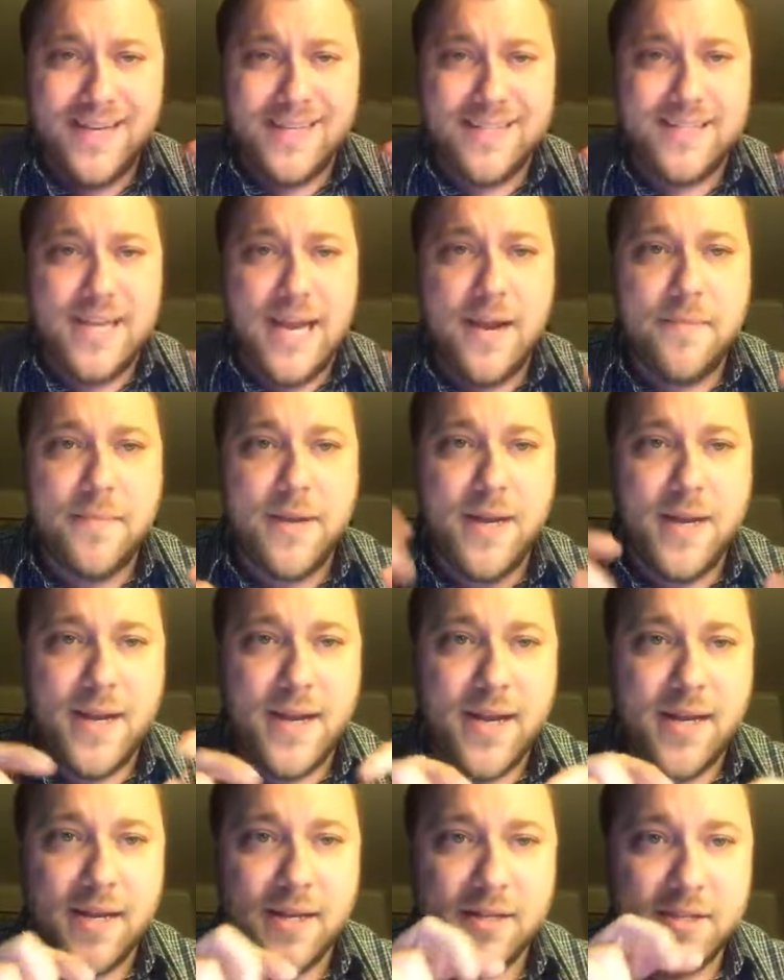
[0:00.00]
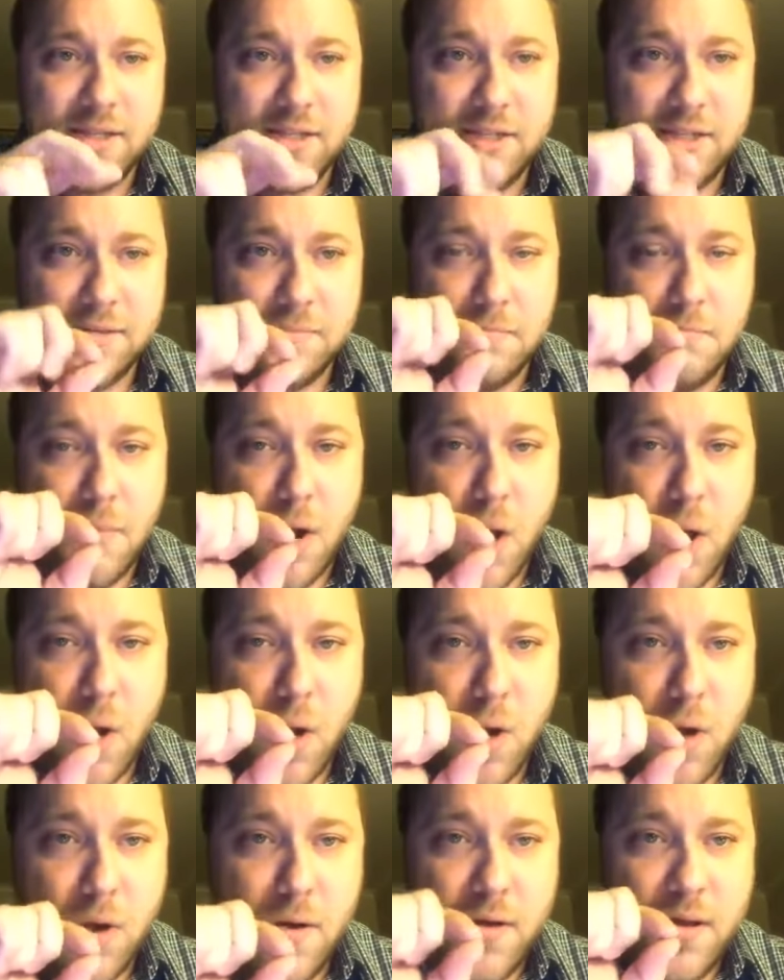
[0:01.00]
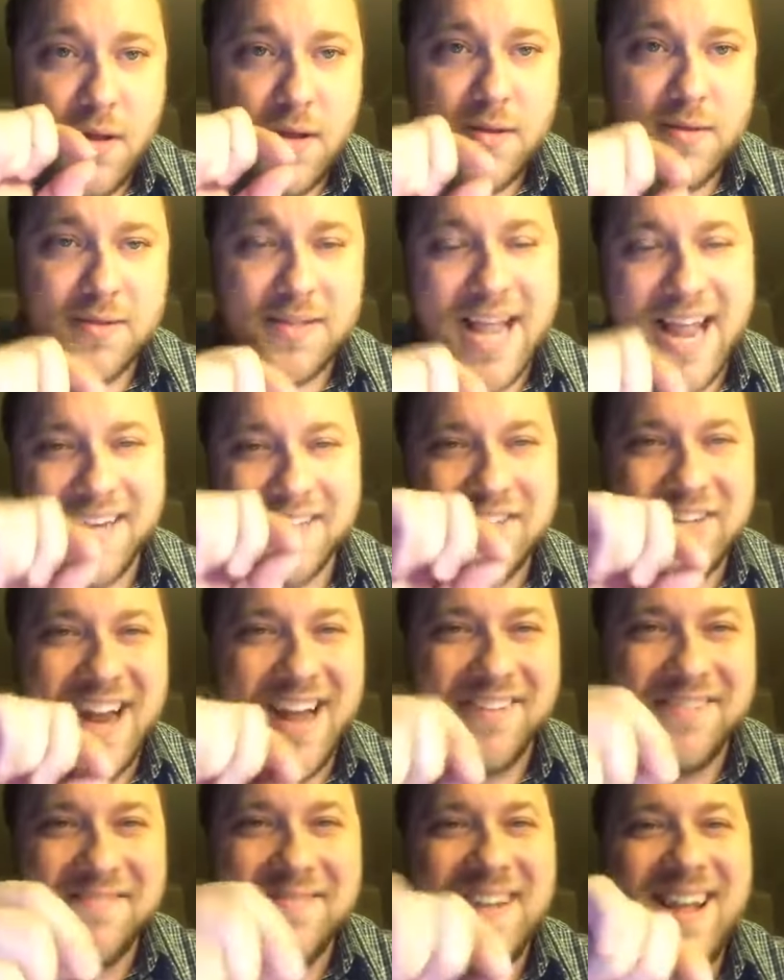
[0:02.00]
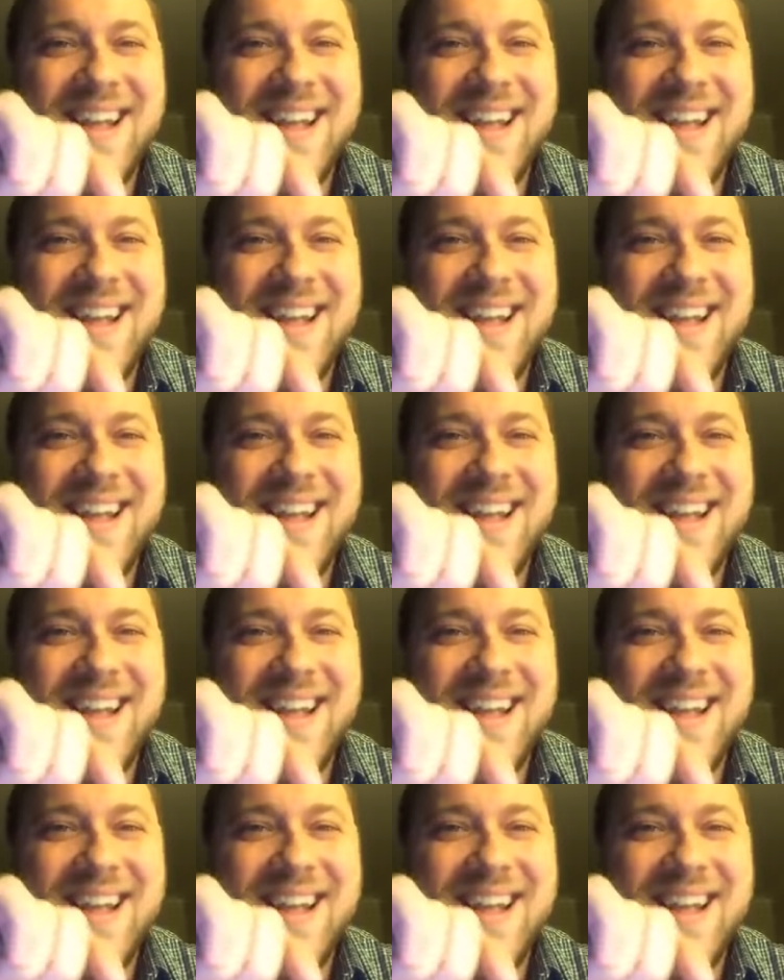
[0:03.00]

statement in a small, thanks, Jeff.